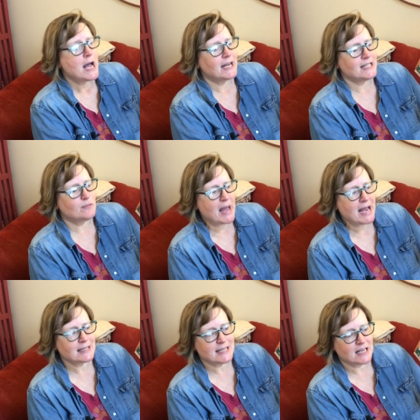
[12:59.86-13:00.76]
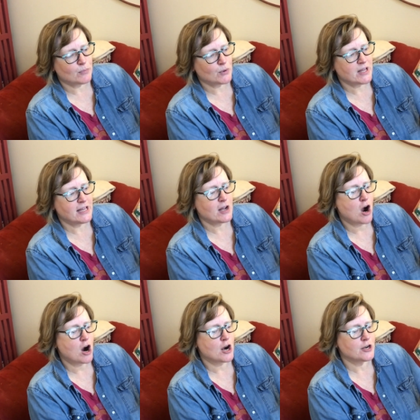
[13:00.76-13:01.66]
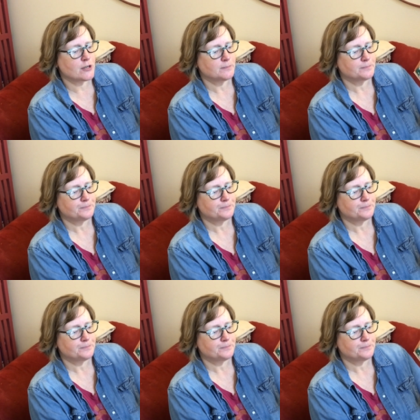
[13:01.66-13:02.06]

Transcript: And he's panting and breathing hard.